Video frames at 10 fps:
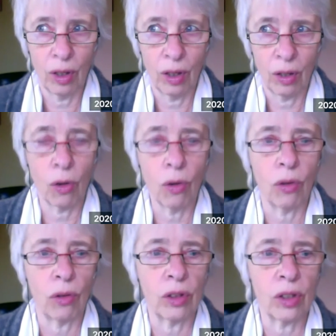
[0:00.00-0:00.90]

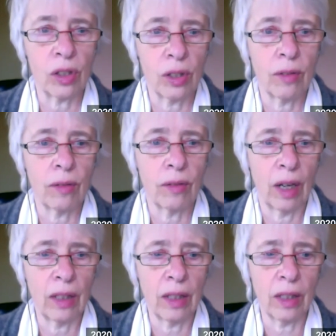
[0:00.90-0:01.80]
goals,
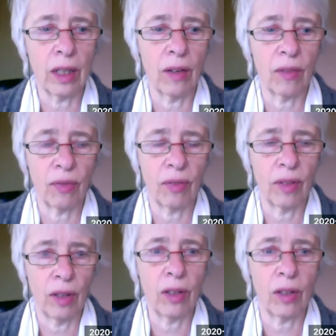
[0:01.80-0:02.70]
I think they have
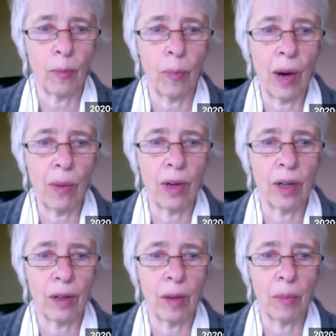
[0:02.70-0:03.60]
a lot of
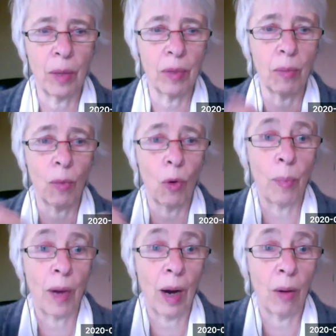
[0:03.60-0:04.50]
power, and maybe more
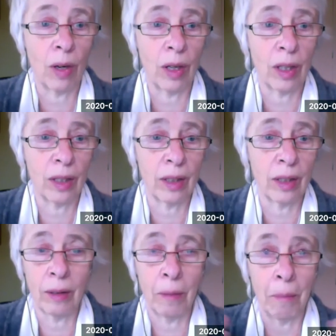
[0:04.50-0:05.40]
power
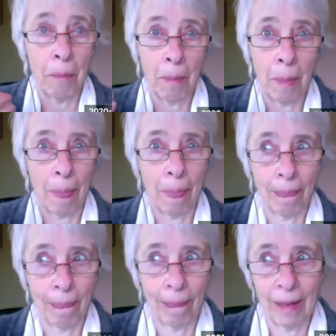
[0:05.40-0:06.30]
than,
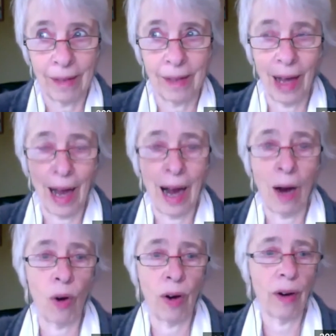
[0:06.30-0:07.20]
let's say,
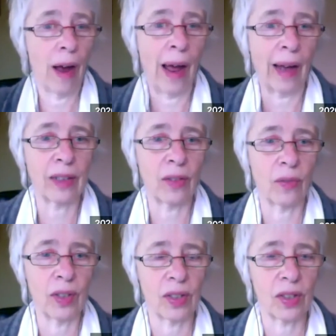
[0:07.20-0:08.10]
our
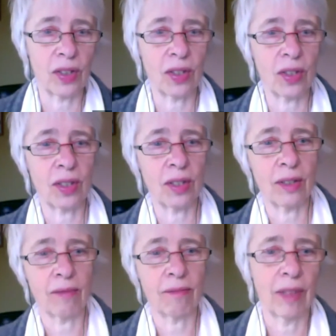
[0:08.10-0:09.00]
activists,
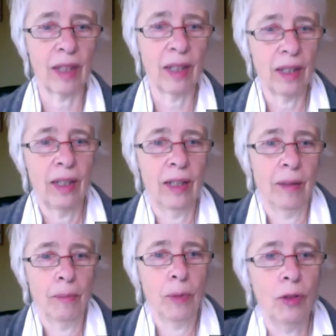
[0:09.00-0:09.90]

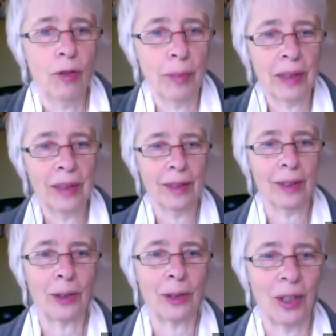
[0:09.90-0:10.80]
movements, or